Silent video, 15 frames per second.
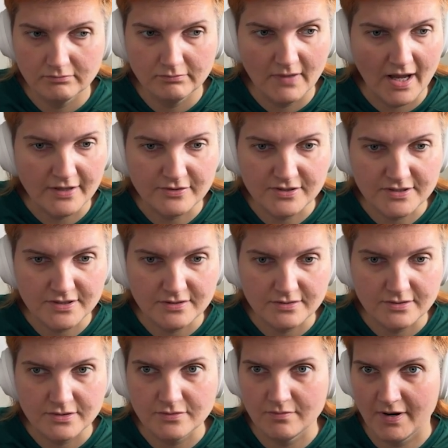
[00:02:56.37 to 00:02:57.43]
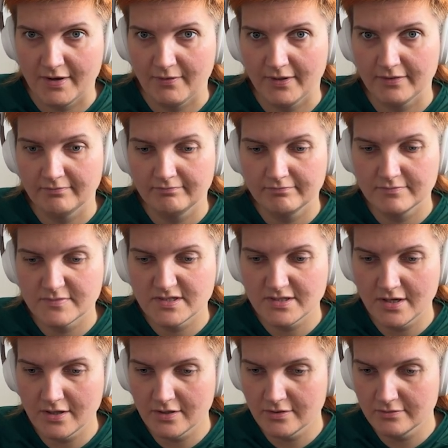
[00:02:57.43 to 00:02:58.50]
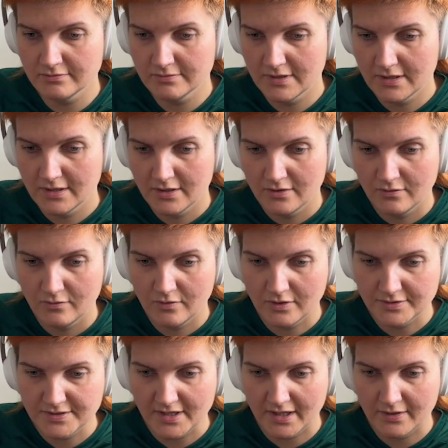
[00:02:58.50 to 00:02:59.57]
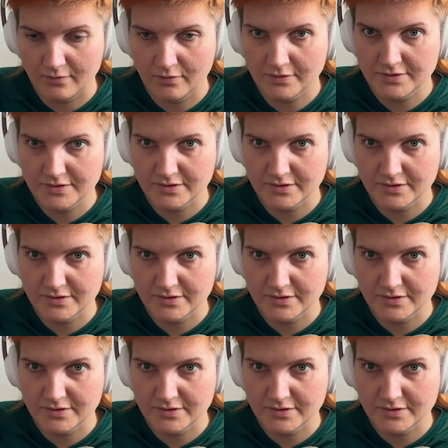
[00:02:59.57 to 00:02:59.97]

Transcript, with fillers: address to my one. So what I want